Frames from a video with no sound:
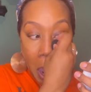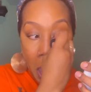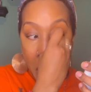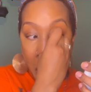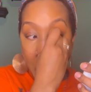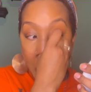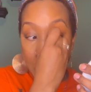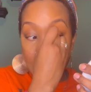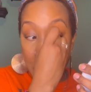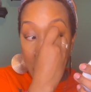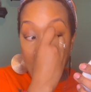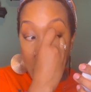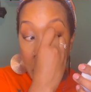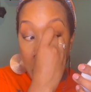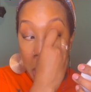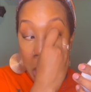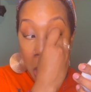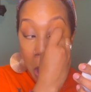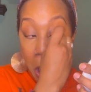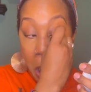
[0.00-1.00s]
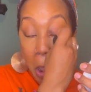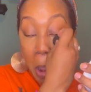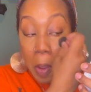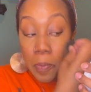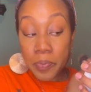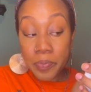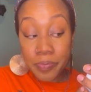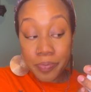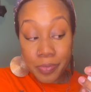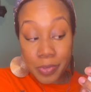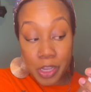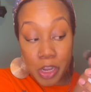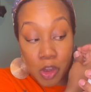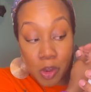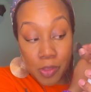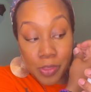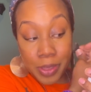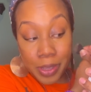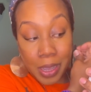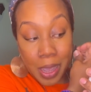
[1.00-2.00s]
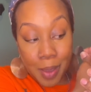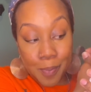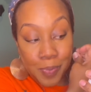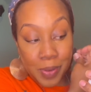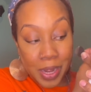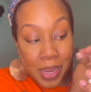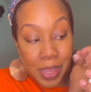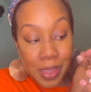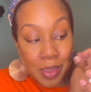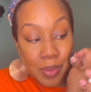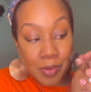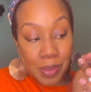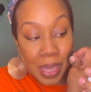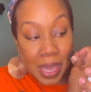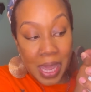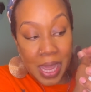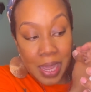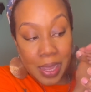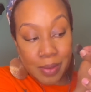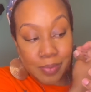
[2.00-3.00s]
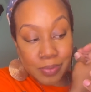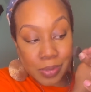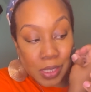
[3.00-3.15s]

I mean, you're the company you keep,